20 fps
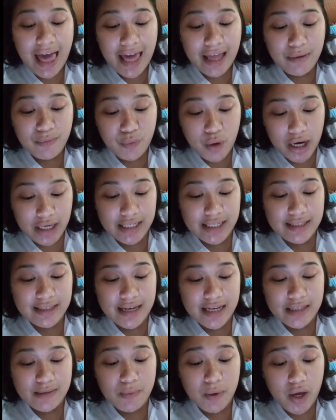and
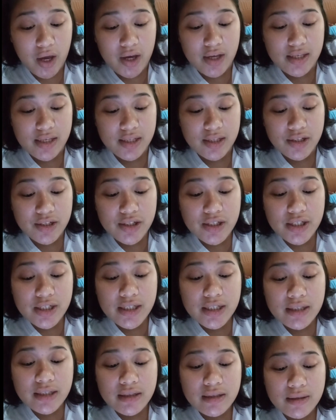practices because
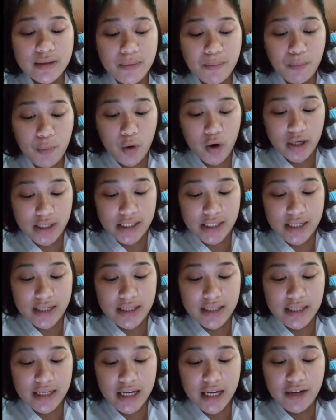learners
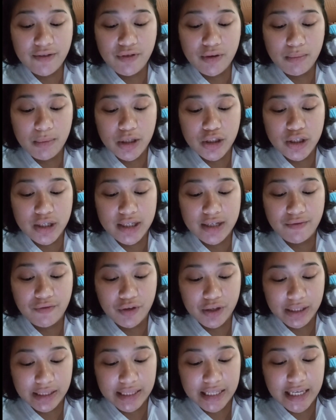process information
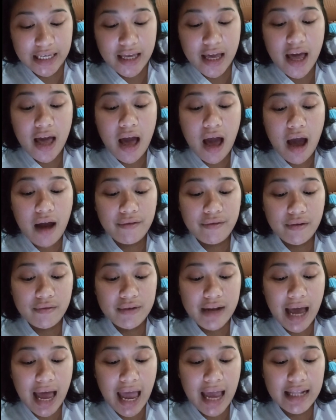differently from
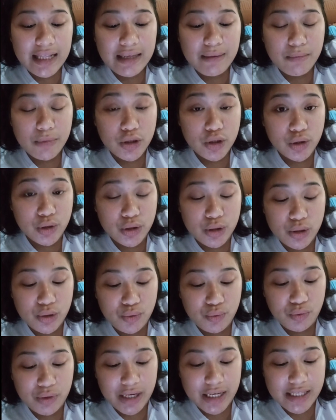the highly matured
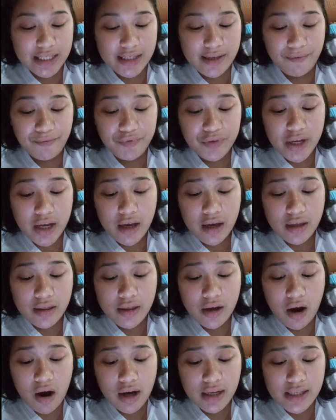students.
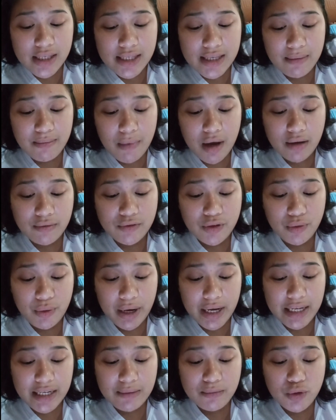The concept of
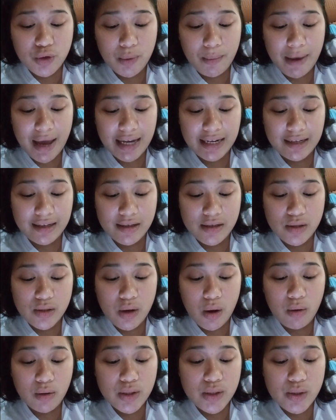creative dramatics
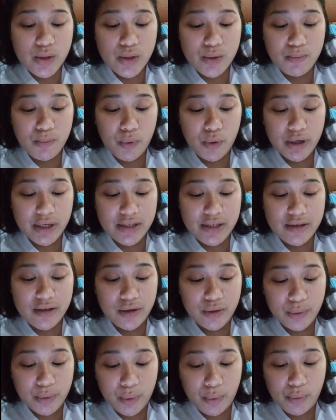also supports the
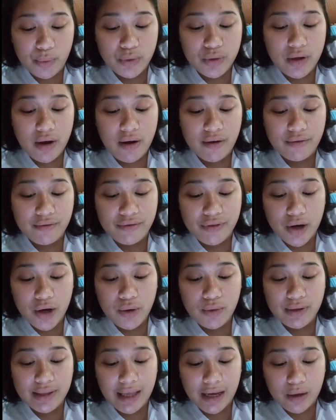growth of
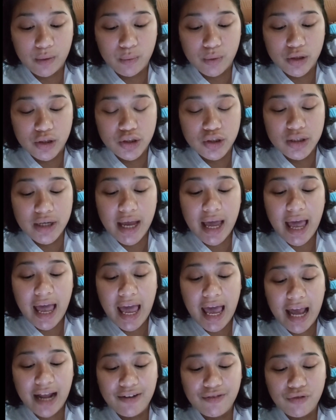their language
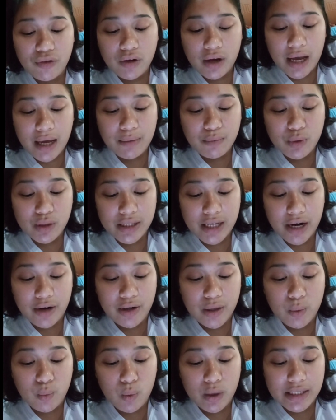and
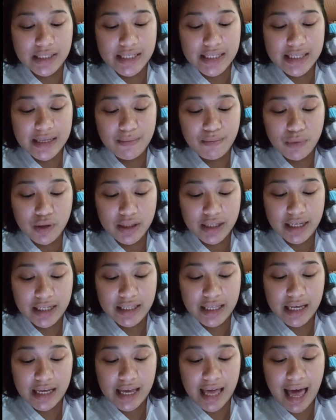vocabulary while
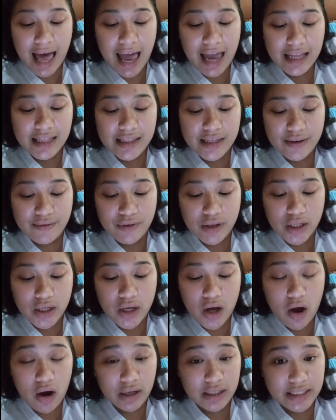stimulating high level
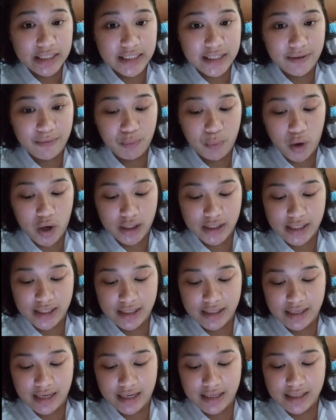cognitive
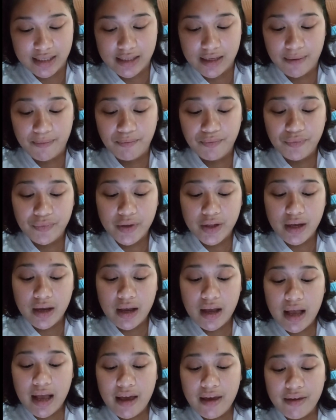processes.
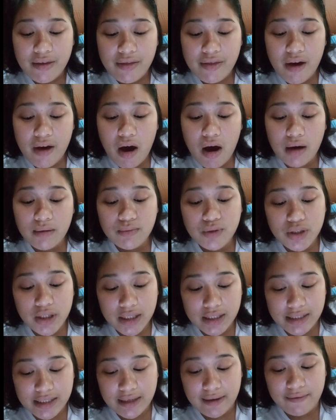The
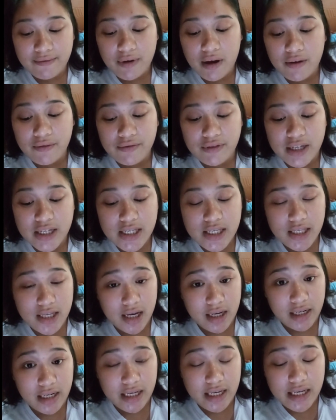objective of this
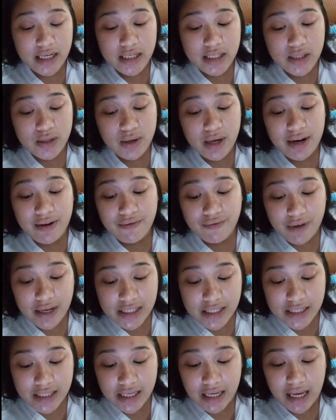study is to
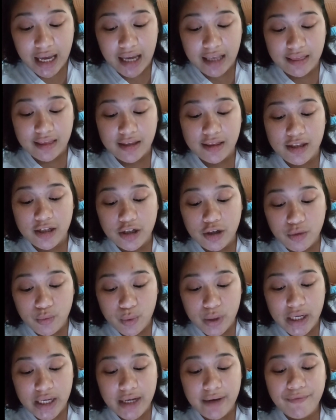investigate the
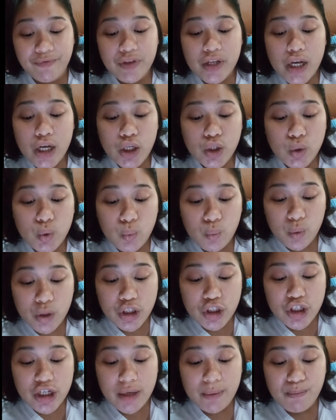degree to
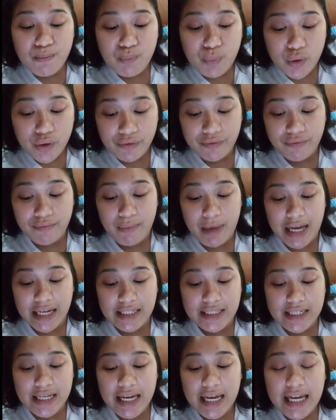which
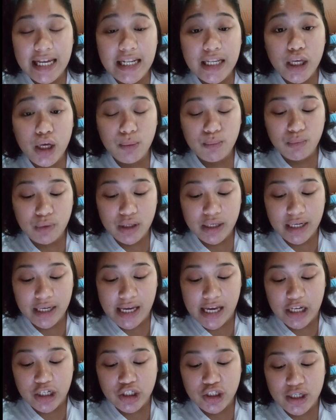improvement in
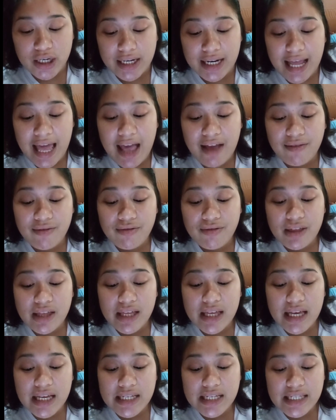communication and
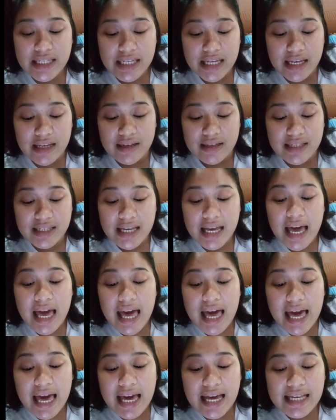thinking skills
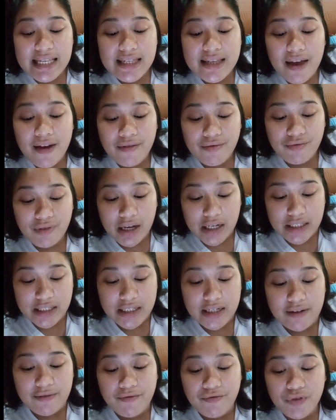is
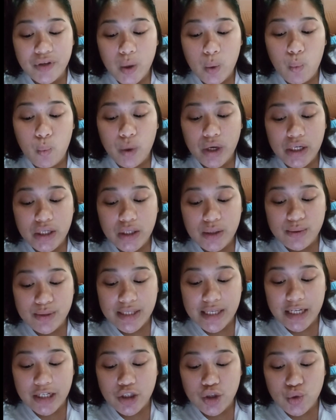effective when
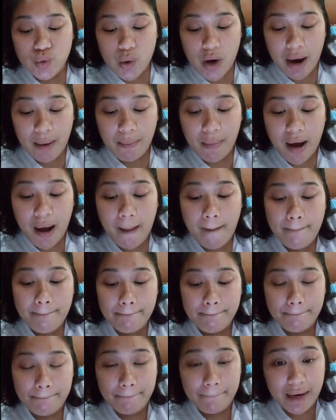using drama
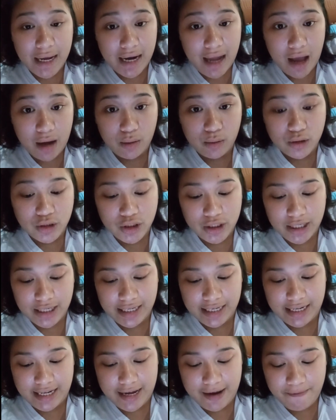
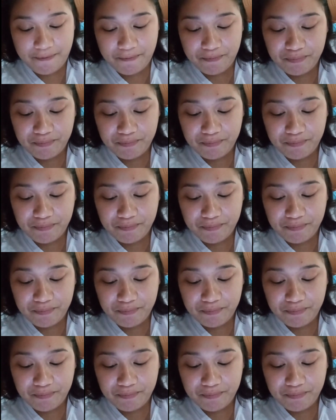pedagogically.